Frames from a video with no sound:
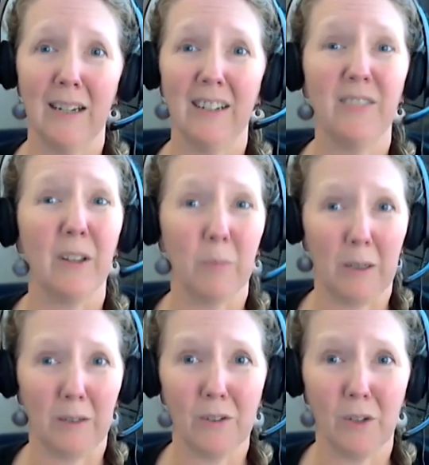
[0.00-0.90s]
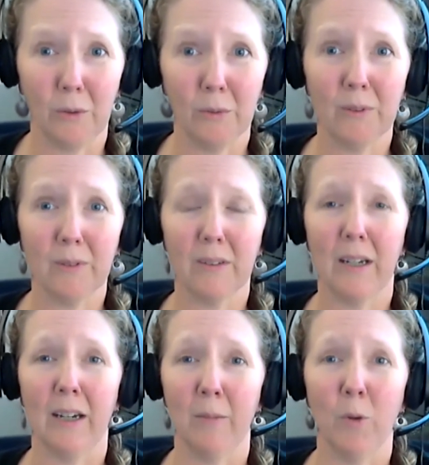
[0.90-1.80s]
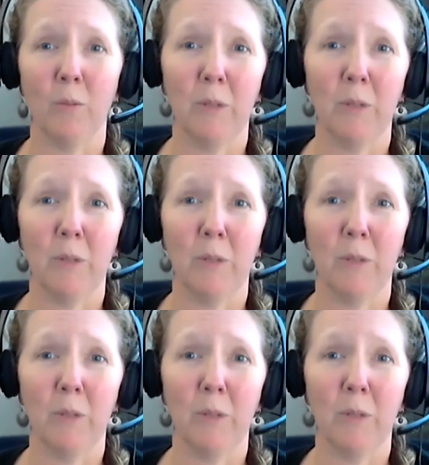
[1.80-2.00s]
developing stones or